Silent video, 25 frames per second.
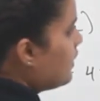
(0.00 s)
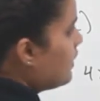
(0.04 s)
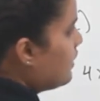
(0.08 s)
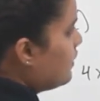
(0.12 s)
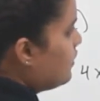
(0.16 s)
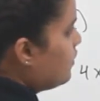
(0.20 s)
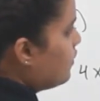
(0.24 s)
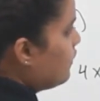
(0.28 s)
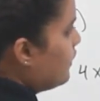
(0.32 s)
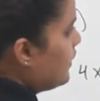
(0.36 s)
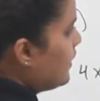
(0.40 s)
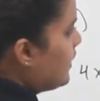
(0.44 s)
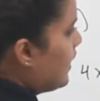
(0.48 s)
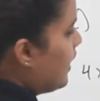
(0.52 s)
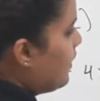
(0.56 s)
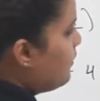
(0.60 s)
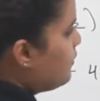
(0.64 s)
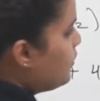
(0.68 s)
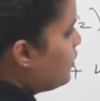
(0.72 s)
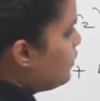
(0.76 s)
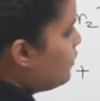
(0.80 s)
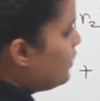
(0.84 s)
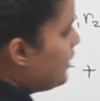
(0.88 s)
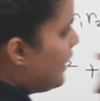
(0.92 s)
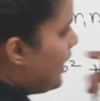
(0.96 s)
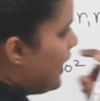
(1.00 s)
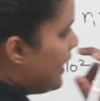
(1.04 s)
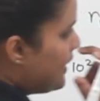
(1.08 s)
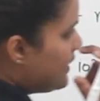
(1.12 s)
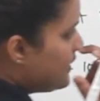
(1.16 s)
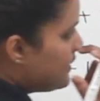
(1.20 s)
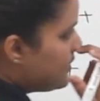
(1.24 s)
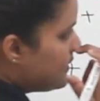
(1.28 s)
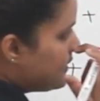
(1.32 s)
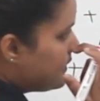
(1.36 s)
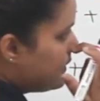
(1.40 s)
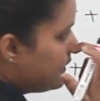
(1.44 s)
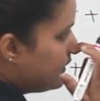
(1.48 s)
you will come to the
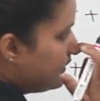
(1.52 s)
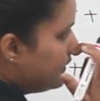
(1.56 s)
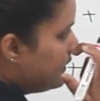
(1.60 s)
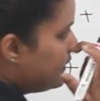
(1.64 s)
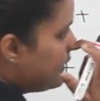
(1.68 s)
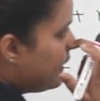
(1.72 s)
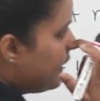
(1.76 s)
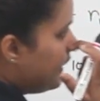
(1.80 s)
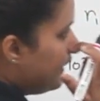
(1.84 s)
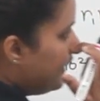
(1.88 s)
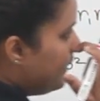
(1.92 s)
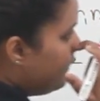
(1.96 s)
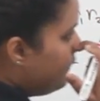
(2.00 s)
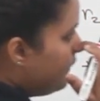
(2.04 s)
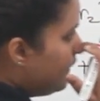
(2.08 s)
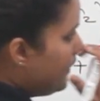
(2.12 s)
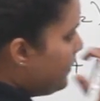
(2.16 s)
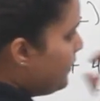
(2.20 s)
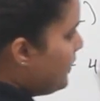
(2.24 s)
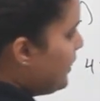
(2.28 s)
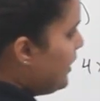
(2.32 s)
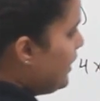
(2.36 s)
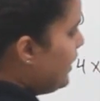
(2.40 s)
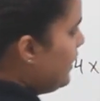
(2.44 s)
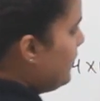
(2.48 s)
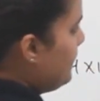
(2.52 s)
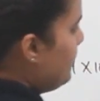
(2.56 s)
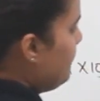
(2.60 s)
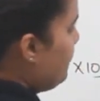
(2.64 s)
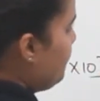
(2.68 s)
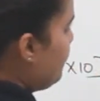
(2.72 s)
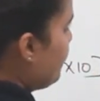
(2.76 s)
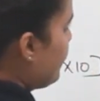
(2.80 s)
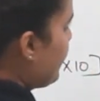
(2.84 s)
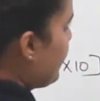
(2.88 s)
answer. It will be